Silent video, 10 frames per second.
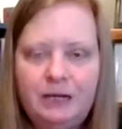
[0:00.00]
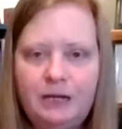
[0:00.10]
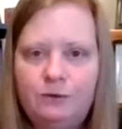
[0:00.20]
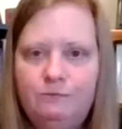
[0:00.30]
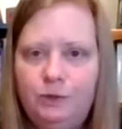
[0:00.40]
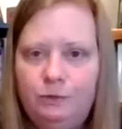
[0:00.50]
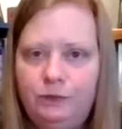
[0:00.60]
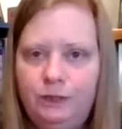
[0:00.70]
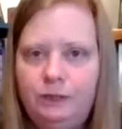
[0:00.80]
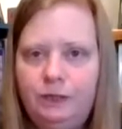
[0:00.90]

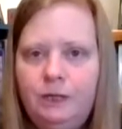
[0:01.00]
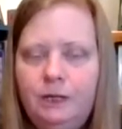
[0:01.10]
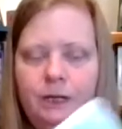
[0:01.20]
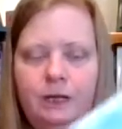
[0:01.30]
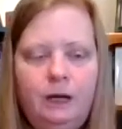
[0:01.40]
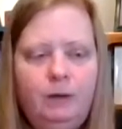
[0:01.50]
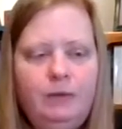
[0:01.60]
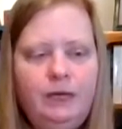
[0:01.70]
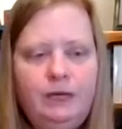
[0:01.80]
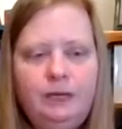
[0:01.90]
communion,
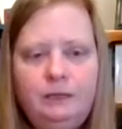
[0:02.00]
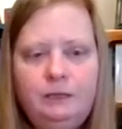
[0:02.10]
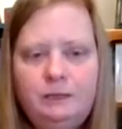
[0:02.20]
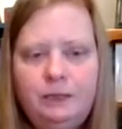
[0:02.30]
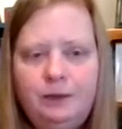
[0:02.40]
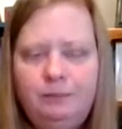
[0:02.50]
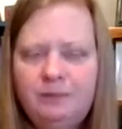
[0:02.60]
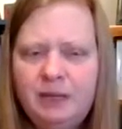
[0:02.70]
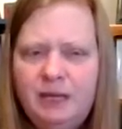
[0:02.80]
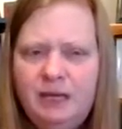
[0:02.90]

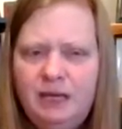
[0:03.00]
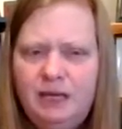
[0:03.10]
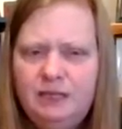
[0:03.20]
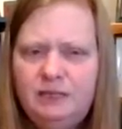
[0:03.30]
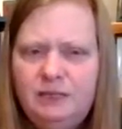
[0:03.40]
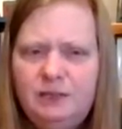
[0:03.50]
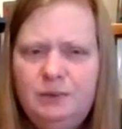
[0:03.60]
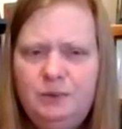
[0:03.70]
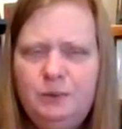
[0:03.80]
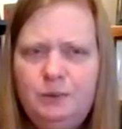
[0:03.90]
and
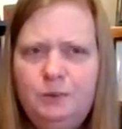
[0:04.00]
so